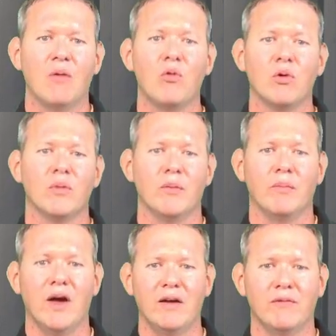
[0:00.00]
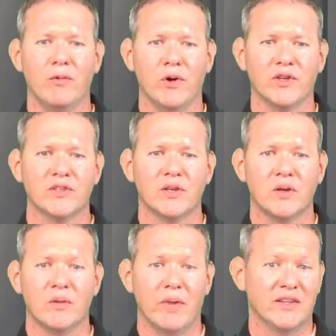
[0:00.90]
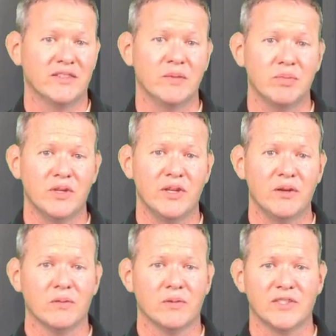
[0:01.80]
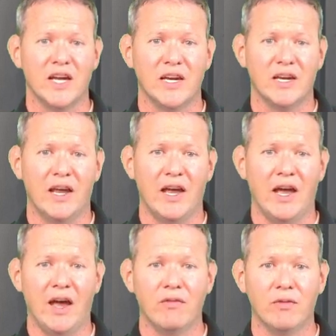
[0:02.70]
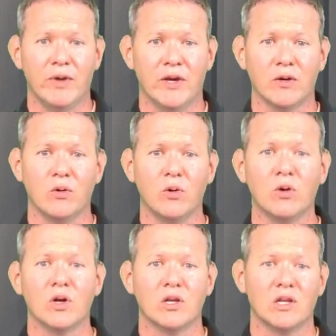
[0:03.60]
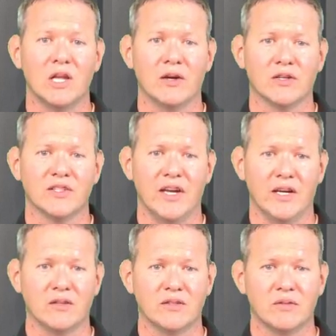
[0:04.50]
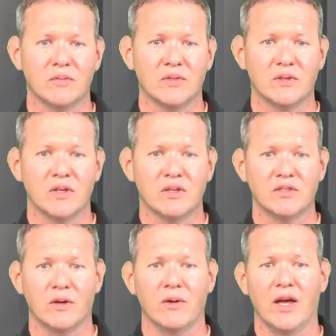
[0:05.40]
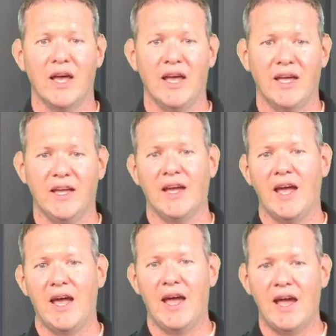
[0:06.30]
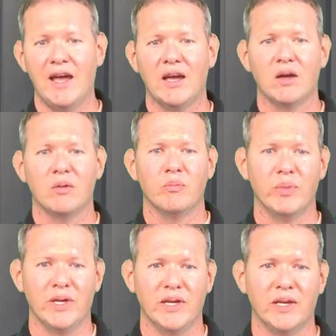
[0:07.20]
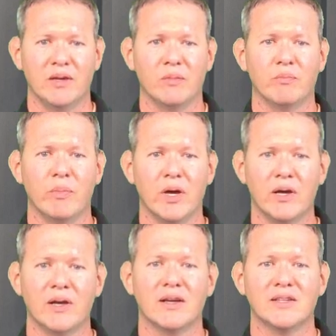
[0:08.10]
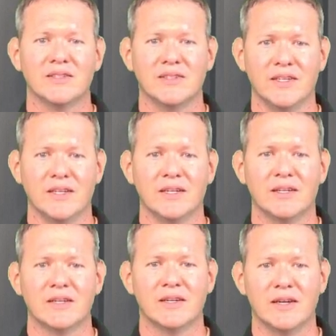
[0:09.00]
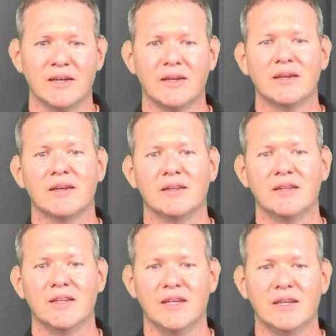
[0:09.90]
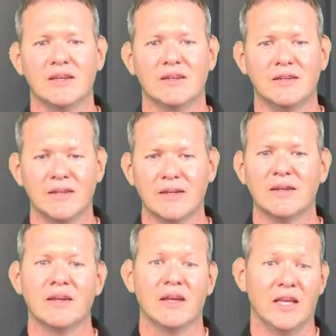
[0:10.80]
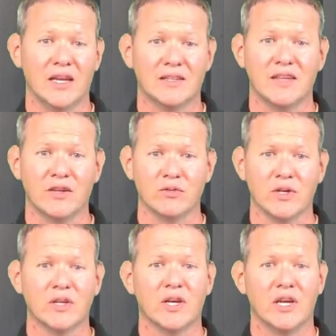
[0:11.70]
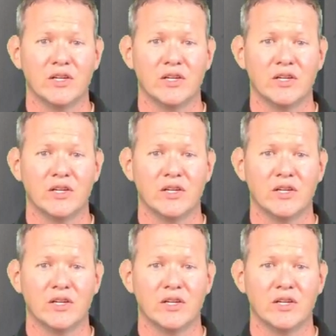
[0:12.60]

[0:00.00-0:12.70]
I warm up my voice by simply reciting alphabetical letter sounds. So A, A, B, B, C, K, D, D, and etc.